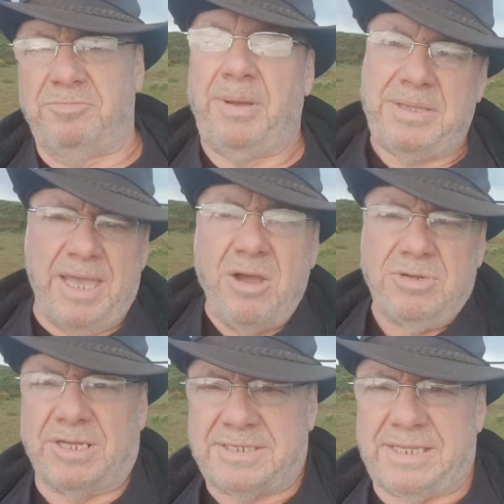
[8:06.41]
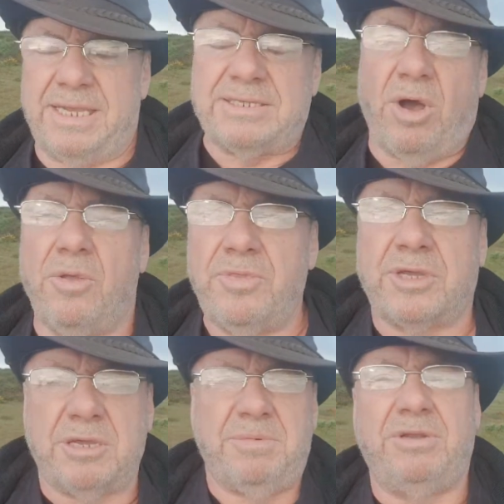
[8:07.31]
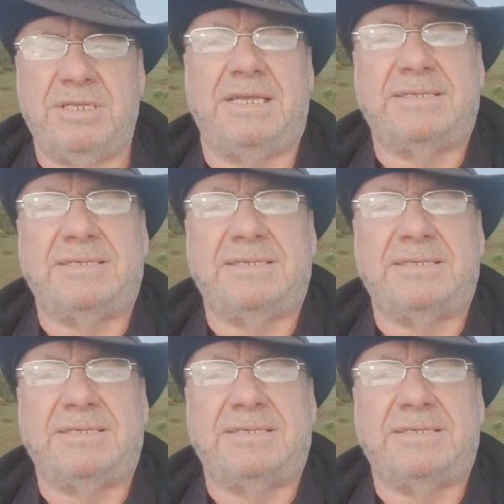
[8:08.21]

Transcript: But the onus is on the communities,